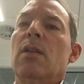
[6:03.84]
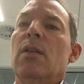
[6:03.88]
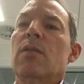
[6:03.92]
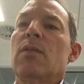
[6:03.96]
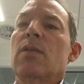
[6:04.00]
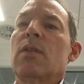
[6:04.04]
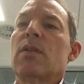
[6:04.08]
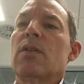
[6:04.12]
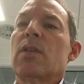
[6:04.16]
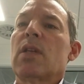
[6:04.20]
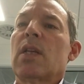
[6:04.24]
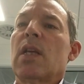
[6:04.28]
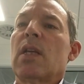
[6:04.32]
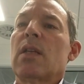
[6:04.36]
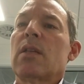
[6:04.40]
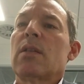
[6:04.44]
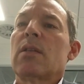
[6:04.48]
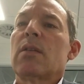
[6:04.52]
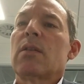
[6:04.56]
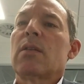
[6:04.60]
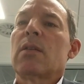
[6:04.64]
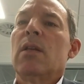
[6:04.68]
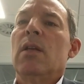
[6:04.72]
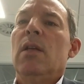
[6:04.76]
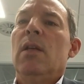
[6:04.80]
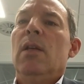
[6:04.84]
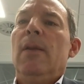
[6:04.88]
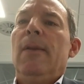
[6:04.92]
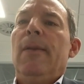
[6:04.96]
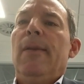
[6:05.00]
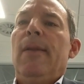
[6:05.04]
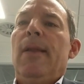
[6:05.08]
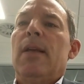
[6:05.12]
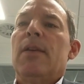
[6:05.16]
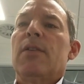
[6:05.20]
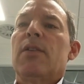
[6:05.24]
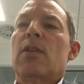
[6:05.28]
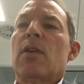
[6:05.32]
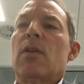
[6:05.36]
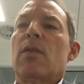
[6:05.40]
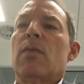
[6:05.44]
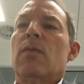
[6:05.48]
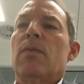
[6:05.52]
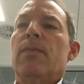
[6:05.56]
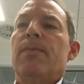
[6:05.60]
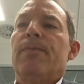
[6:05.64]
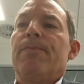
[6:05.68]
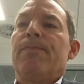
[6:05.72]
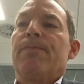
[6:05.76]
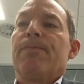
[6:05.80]
usage cases.
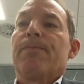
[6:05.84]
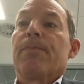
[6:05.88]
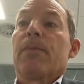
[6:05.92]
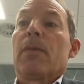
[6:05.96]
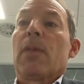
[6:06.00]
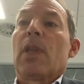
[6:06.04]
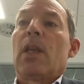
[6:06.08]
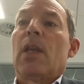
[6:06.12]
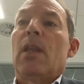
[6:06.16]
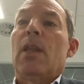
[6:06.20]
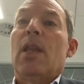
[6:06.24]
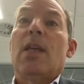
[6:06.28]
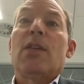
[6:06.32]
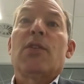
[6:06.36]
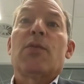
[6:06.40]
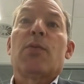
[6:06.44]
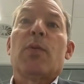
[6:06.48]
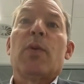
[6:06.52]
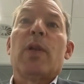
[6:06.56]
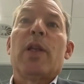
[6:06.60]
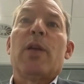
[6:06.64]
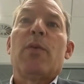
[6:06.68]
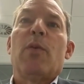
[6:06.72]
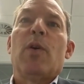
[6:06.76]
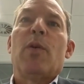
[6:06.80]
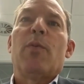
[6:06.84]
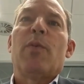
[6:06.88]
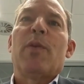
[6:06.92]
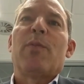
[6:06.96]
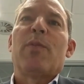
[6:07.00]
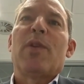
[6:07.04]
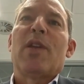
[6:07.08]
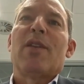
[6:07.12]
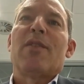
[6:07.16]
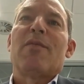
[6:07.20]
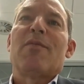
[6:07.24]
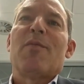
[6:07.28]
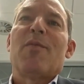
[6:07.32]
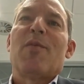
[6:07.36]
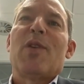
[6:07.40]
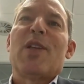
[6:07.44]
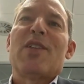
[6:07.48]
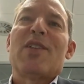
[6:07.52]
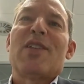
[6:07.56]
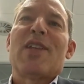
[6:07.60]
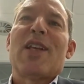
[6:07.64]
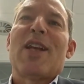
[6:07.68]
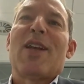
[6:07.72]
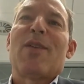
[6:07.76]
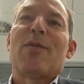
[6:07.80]
So that's really what we
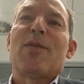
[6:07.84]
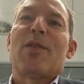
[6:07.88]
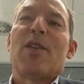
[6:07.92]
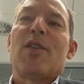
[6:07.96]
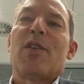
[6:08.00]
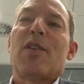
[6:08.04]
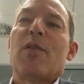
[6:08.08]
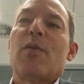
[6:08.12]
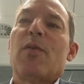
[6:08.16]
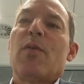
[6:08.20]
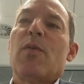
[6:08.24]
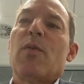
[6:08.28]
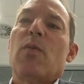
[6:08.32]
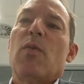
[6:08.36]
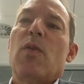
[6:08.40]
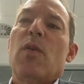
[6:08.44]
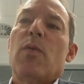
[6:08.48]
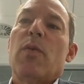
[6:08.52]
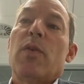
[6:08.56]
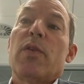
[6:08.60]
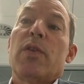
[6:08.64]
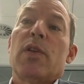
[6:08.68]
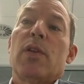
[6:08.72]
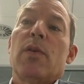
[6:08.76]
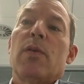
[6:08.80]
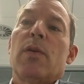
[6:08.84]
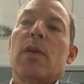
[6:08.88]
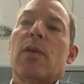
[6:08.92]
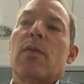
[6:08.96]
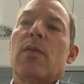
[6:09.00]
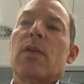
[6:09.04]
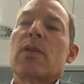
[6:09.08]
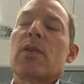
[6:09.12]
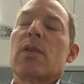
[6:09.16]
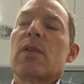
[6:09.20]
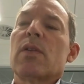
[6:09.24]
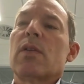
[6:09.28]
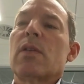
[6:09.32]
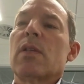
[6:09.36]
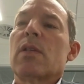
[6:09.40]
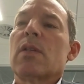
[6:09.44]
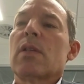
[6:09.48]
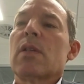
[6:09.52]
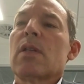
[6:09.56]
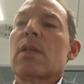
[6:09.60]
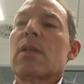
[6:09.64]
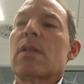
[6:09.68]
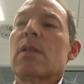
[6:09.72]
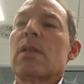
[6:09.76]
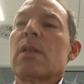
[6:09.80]
set out to do and what we're doing, which is
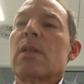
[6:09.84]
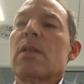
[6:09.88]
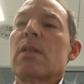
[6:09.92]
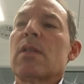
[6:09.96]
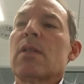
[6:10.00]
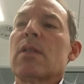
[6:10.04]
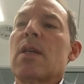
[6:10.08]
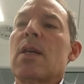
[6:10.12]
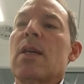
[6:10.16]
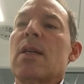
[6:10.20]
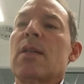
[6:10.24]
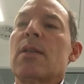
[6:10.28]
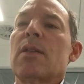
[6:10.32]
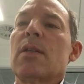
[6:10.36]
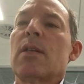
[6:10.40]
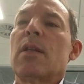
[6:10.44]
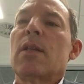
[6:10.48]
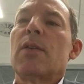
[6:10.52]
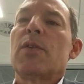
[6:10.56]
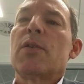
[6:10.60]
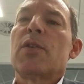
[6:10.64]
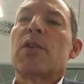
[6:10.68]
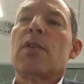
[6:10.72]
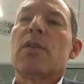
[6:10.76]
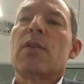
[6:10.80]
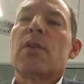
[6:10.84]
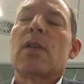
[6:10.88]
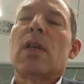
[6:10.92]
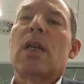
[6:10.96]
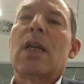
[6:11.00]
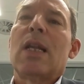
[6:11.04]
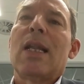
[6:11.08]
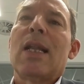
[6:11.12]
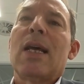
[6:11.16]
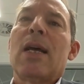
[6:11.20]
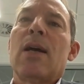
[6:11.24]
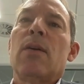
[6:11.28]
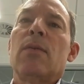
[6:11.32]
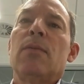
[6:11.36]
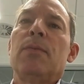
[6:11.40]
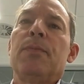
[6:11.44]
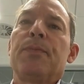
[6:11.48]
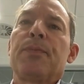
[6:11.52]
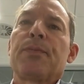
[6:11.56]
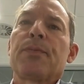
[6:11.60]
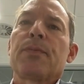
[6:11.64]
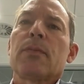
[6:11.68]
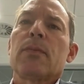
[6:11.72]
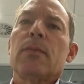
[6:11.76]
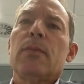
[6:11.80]
to design solutions that allow,
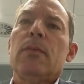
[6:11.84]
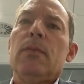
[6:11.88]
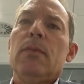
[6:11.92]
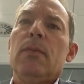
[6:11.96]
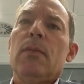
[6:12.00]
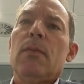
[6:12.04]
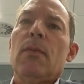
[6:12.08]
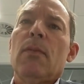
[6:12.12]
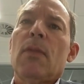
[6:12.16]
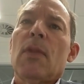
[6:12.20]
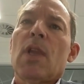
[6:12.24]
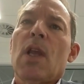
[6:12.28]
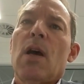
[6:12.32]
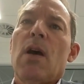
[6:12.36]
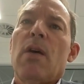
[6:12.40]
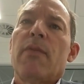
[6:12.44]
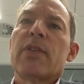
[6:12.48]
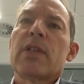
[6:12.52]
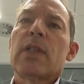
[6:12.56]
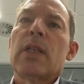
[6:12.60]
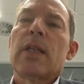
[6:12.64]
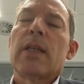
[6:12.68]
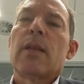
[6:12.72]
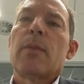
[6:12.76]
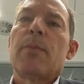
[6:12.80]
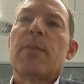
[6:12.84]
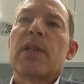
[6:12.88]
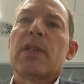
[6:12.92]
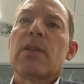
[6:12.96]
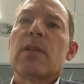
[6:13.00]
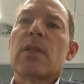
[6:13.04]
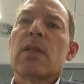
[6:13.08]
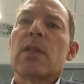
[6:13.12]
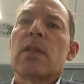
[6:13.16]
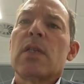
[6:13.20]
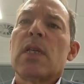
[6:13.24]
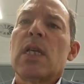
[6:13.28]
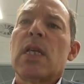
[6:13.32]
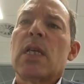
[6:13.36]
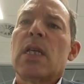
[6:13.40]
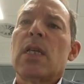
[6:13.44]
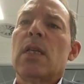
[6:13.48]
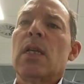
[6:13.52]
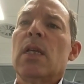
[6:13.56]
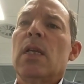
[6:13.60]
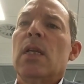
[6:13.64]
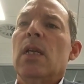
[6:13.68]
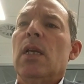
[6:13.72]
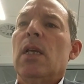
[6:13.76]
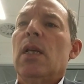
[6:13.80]
obviously, the business
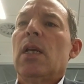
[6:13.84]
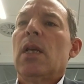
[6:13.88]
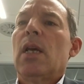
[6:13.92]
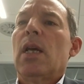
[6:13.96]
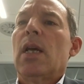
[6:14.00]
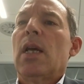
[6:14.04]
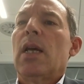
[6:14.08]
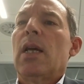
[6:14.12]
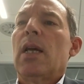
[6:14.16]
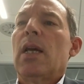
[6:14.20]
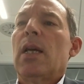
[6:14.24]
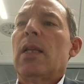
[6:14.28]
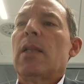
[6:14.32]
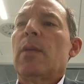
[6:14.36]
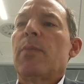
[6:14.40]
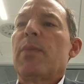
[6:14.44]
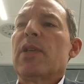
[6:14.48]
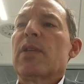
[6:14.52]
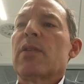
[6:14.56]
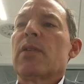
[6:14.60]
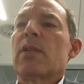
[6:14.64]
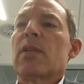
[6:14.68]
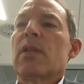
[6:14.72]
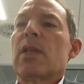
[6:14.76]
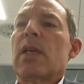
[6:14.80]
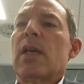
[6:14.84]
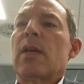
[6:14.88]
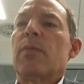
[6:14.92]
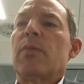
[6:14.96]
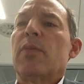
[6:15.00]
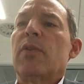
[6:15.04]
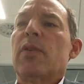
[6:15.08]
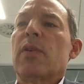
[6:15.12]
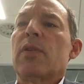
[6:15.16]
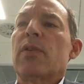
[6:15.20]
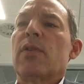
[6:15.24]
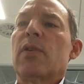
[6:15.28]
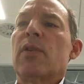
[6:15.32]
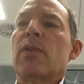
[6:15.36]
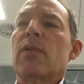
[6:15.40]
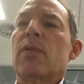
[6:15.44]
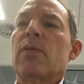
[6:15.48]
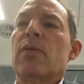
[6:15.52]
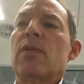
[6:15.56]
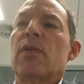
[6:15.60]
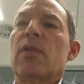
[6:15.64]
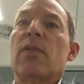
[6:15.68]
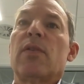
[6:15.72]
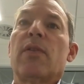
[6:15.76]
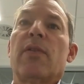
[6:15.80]
need and the business output
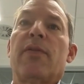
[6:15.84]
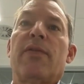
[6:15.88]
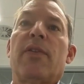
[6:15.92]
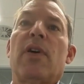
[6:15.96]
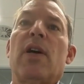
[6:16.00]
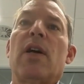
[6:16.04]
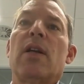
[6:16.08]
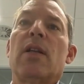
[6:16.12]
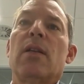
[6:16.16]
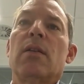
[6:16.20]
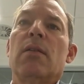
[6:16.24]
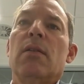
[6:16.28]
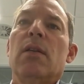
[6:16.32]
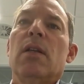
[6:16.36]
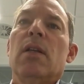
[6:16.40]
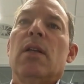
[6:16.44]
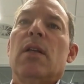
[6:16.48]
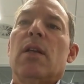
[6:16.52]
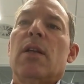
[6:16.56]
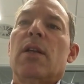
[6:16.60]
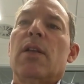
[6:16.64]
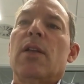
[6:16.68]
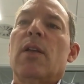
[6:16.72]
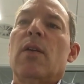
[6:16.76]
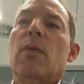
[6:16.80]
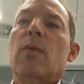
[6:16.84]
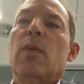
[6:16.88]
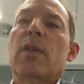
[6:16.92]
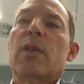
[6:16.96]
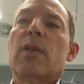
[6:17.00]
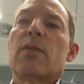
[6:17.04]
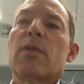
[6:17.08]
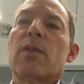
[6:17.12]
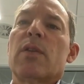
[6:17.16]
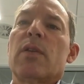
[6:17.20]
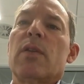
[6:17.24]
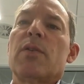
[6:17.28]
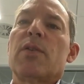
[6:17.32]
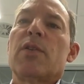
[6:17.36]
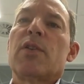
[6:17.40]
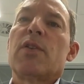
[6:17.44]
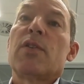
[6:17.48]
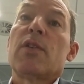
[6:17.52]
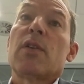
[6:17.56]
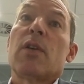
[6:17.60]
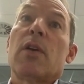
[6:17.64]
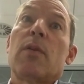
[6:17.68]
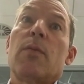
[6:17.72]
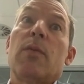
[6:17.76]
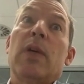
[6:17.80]
to define, you know, what those
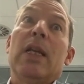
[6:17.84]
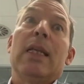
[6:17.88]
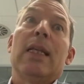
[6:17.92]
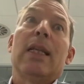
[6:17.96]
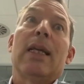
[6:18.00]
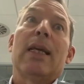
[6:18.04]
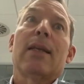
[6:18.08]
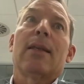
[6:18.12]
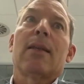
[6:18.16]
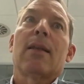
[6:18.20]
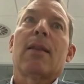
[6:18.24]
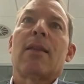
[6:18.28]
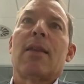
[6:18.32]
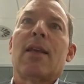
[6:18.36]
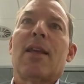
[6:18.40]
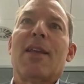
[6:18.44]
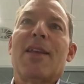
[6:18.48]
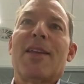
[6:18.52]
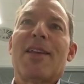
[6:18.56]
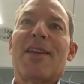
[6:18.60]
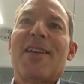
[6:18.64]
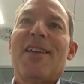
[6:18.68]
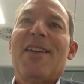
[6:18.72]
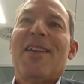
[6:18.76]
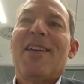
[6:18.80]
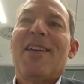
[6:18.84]
solutions are. And we'd like to think